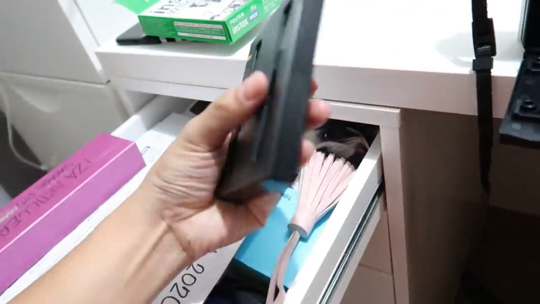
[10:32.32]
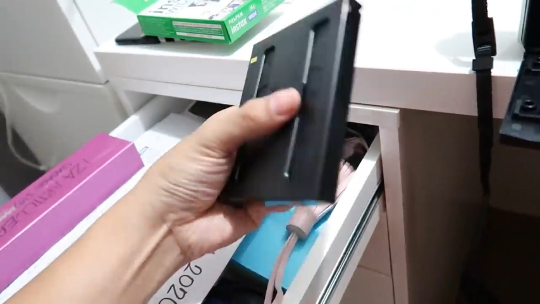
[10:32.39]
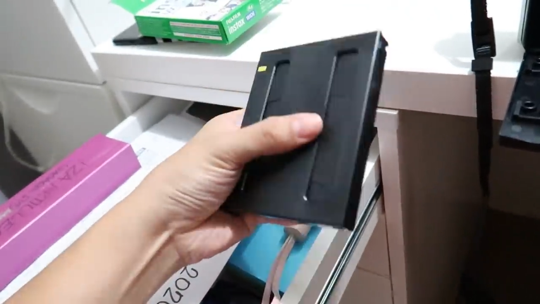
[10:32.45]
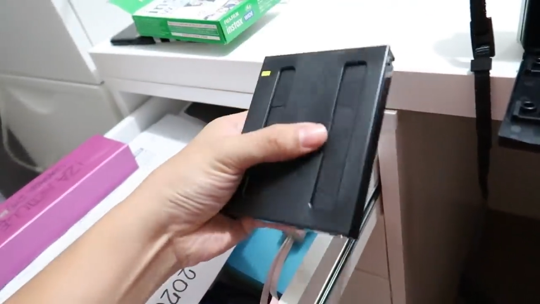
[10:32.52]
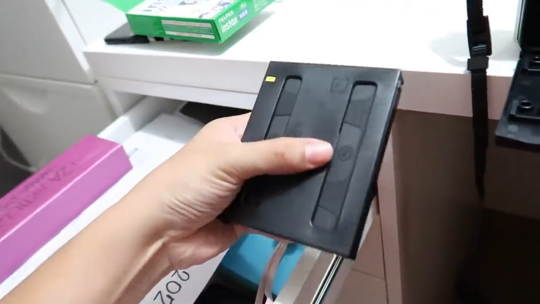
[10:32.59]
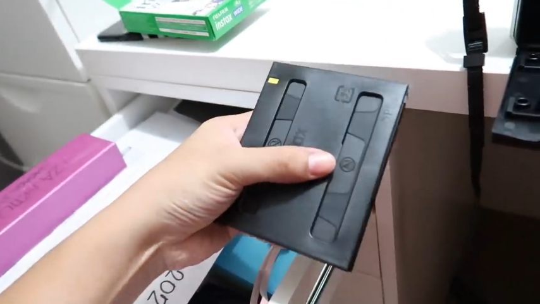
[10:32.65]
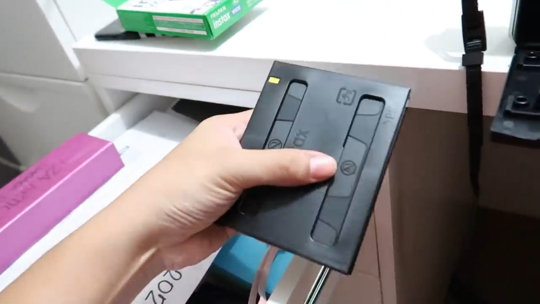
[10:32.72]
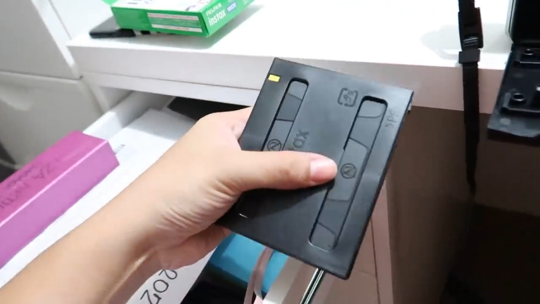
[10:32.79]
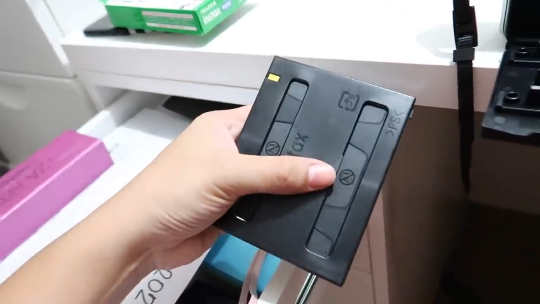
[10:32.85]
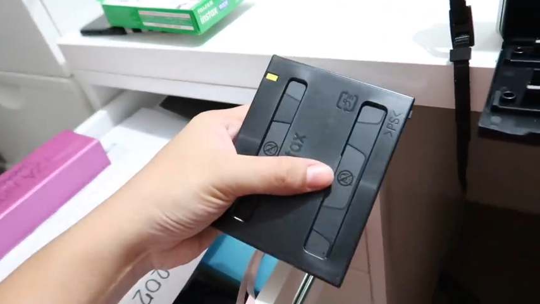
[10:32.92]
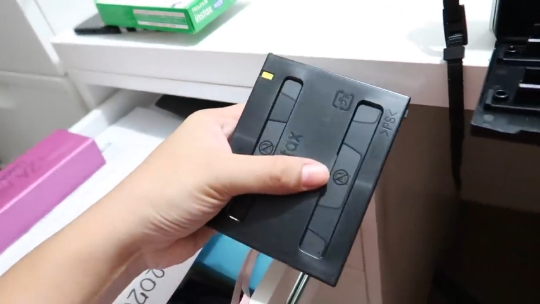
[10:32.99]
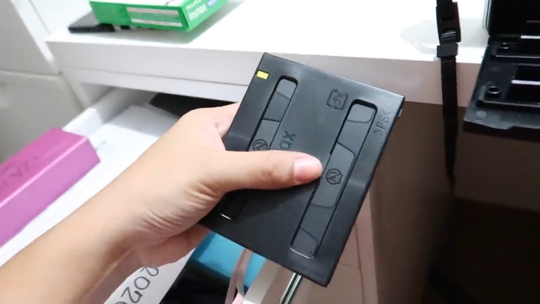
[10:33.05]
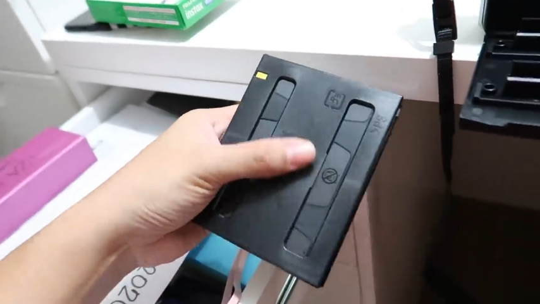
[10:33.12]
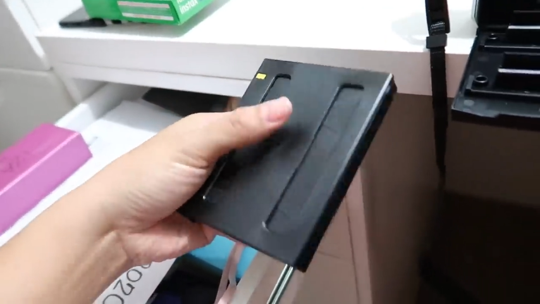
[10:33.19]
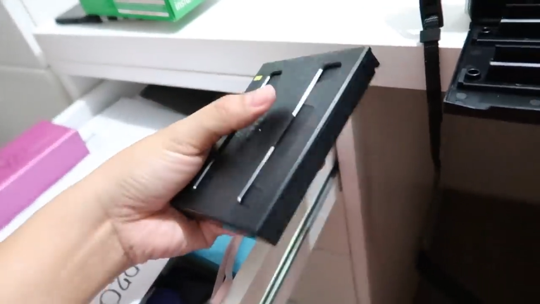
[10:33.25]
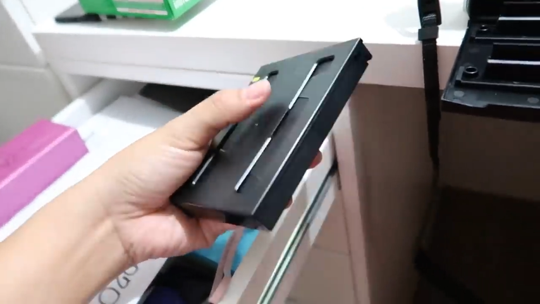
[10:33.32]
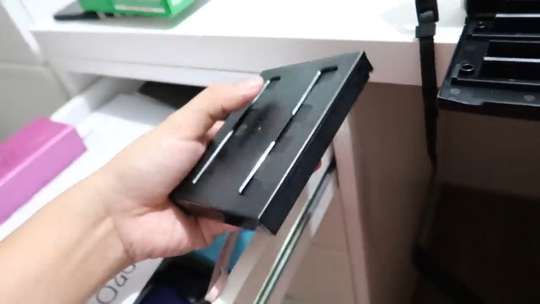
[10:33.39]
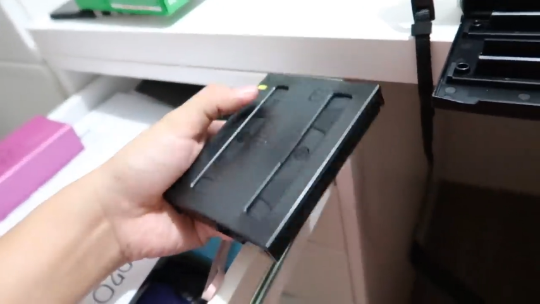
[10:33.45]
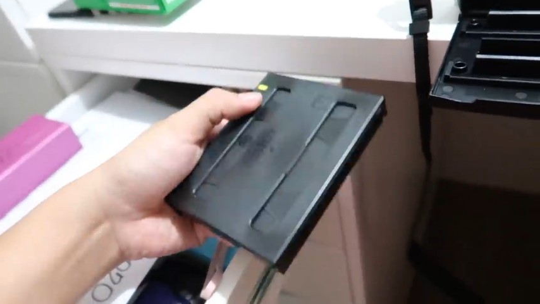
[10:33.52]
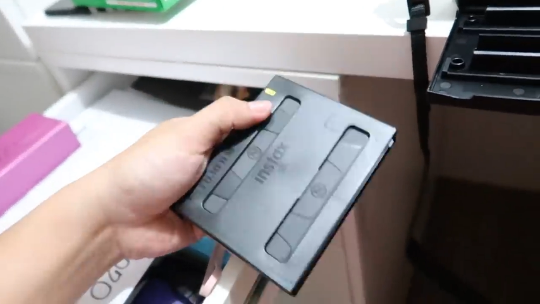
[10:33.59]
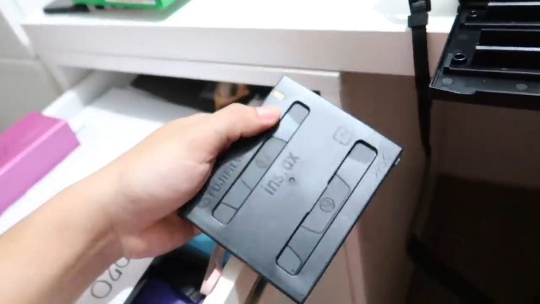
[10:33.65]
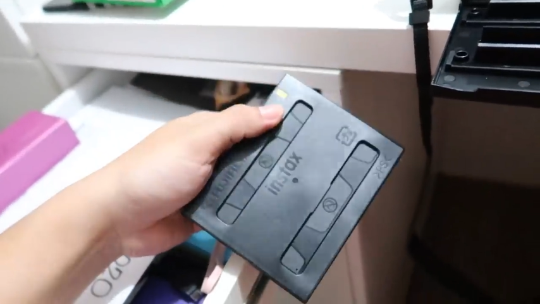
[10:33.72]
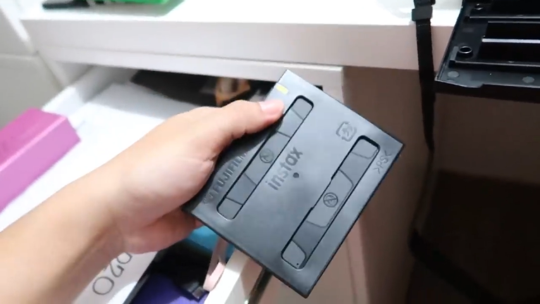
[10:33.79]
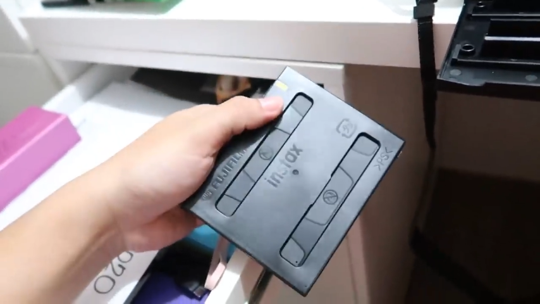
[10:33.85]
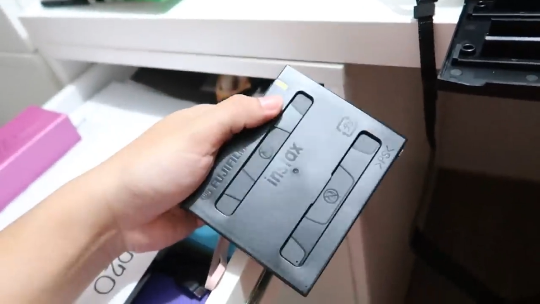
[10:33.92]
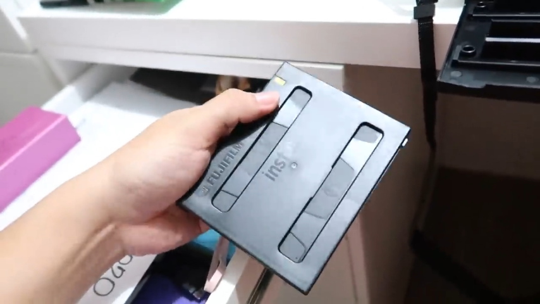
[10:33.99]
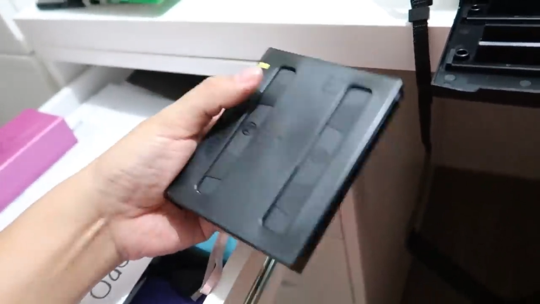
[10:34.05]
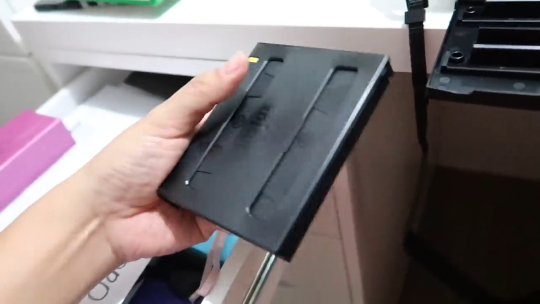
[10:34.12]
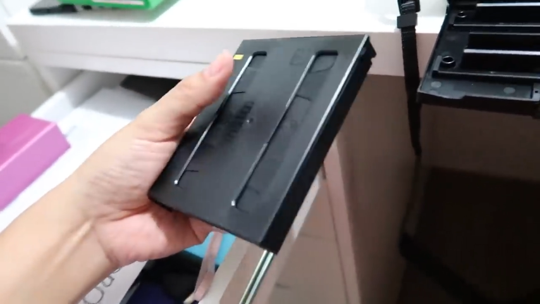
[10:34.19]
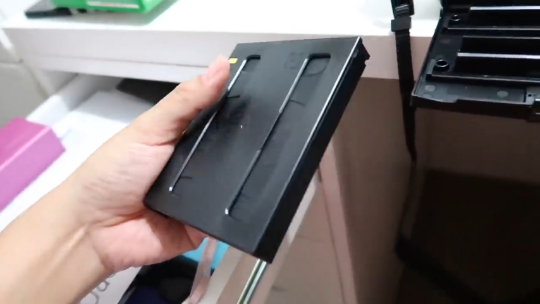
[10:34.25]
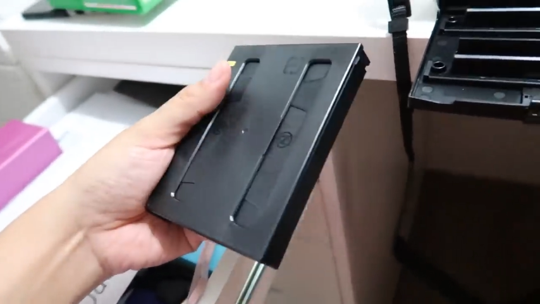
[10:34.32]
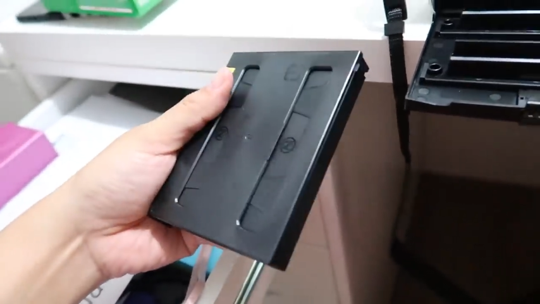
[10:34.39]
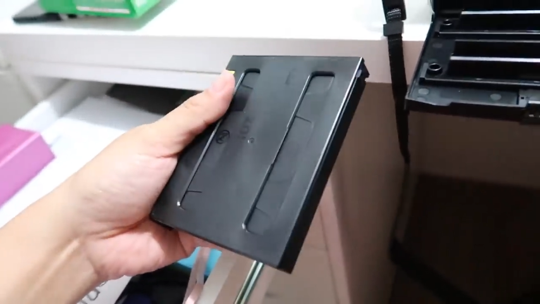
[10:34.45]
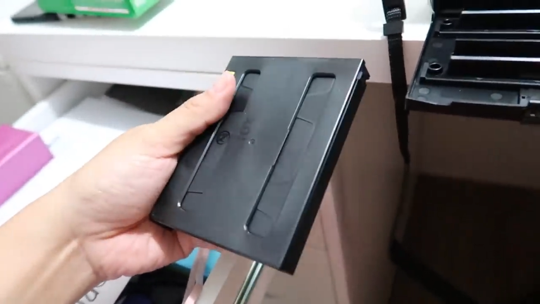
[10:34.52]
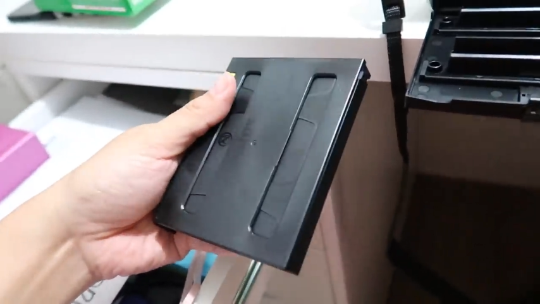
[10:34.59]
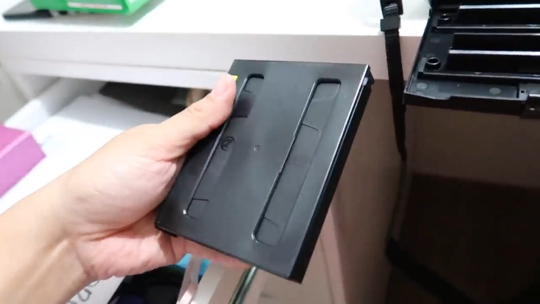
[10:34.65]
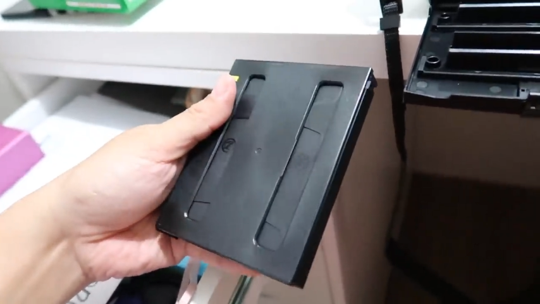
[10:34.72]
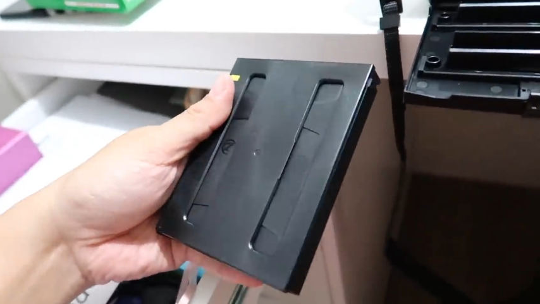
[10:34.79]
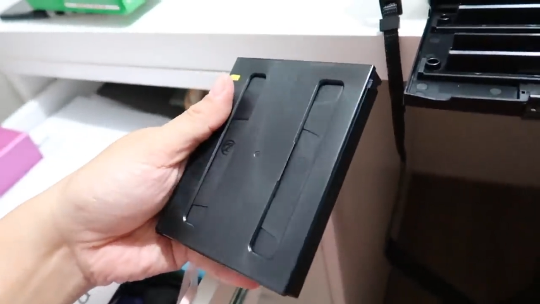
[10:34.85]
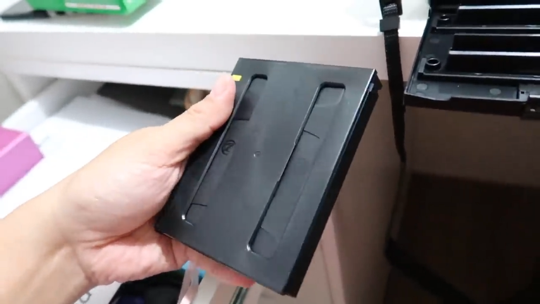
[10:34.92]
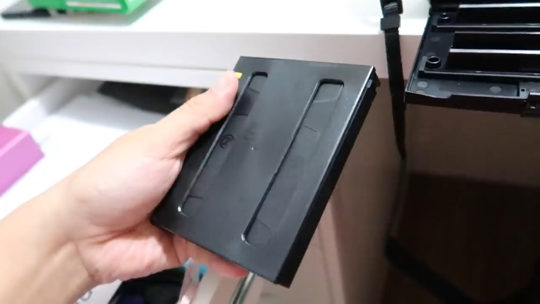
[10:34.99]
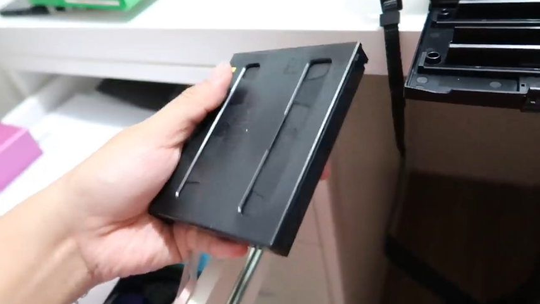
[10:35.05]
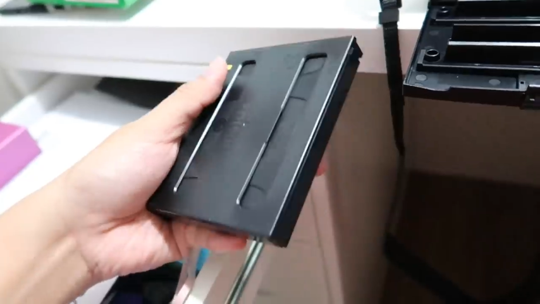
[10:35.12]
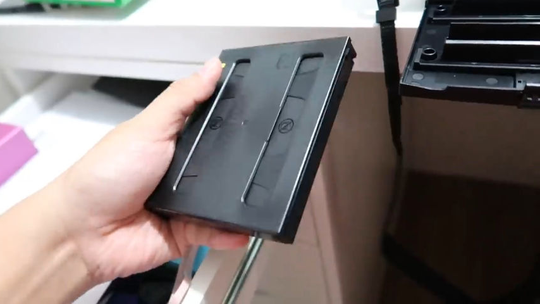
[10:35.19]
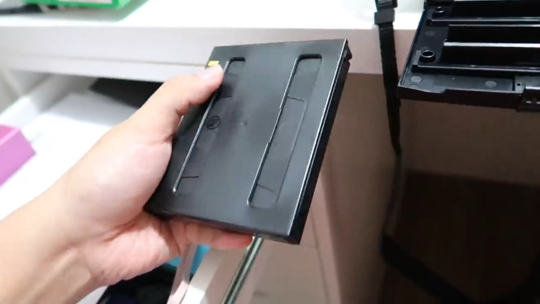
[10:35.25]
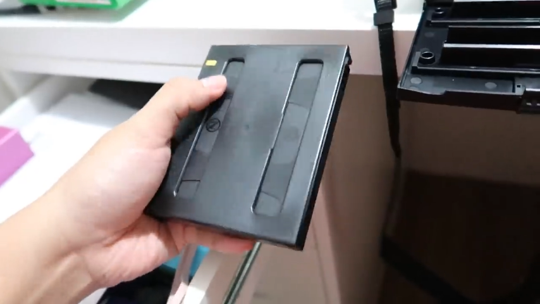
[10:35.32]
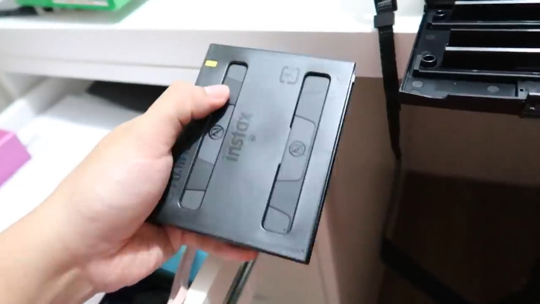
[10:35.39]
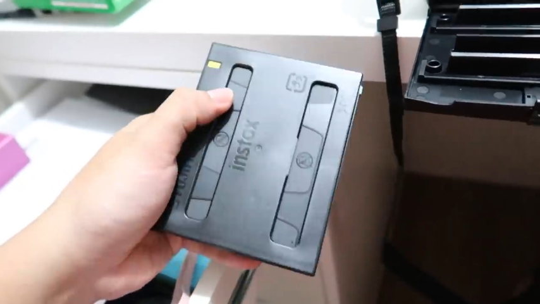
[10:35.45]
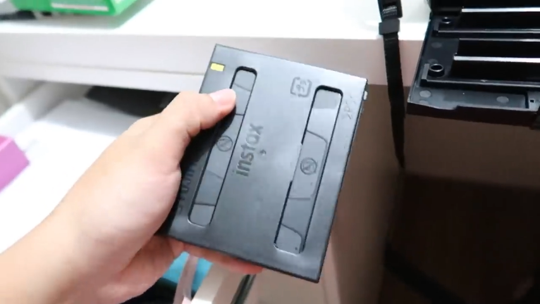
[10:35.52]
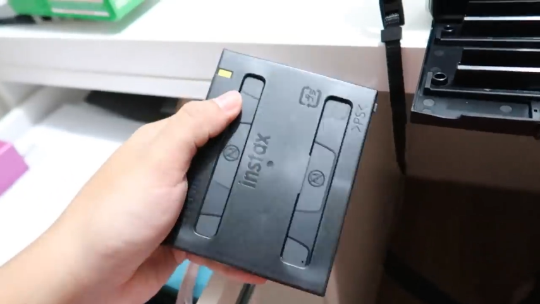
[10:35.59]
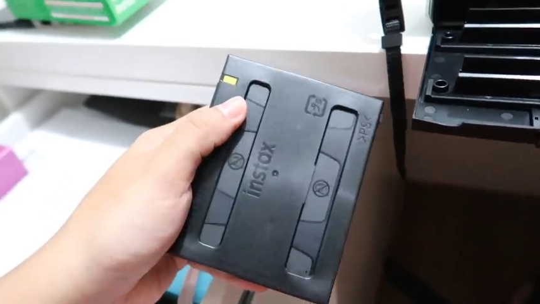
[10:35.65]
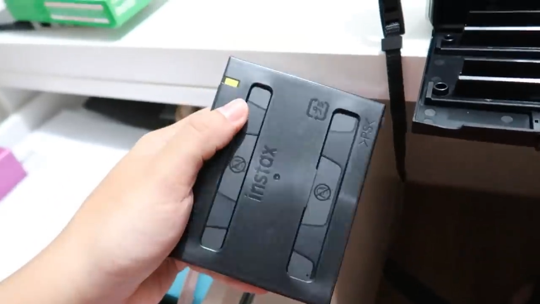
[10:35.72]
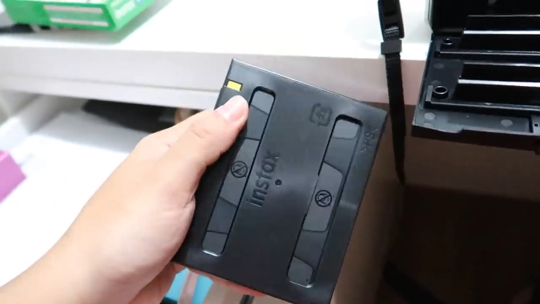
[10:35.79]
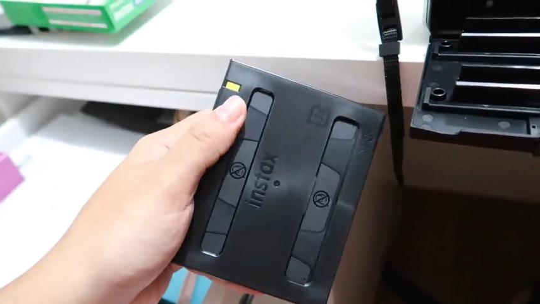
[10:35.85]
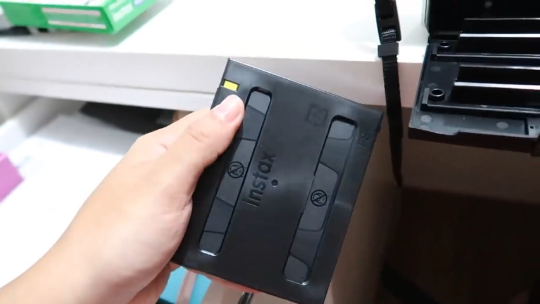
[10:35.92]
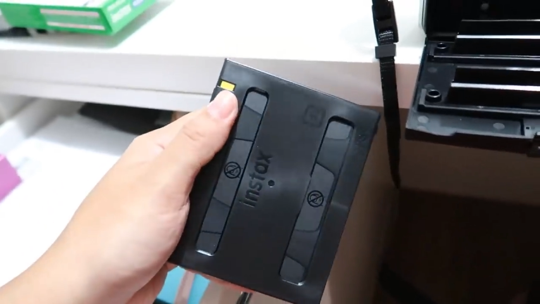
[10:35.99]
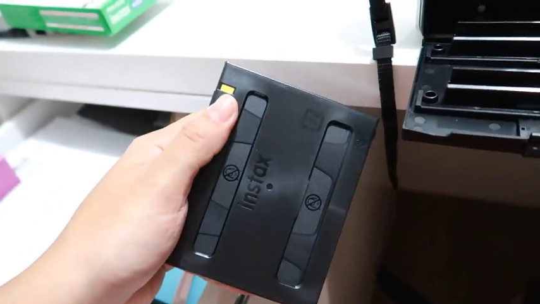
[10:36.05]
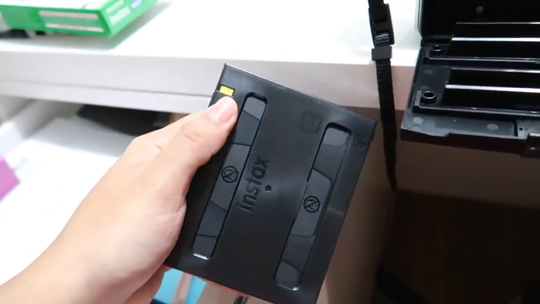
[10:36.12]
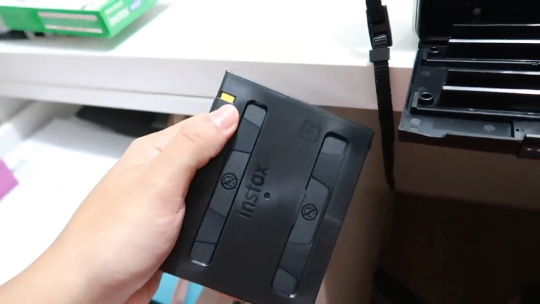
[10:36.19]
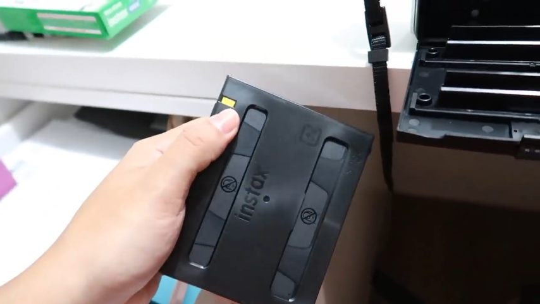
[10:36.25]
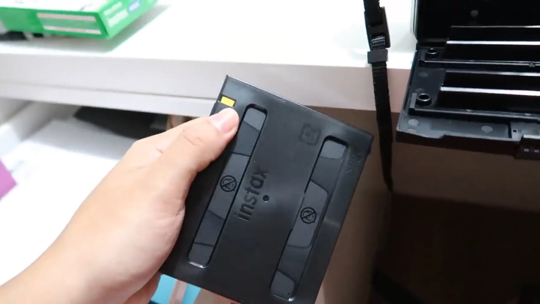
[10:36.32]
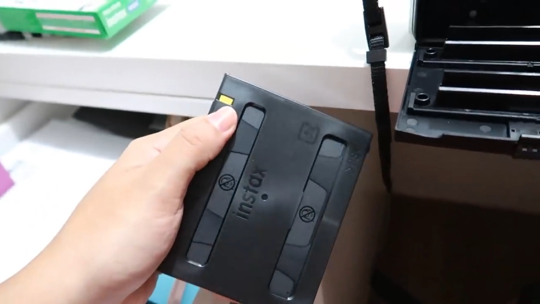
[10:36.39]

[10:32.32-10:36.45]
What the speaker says: No face is visible, so there are no lips to read.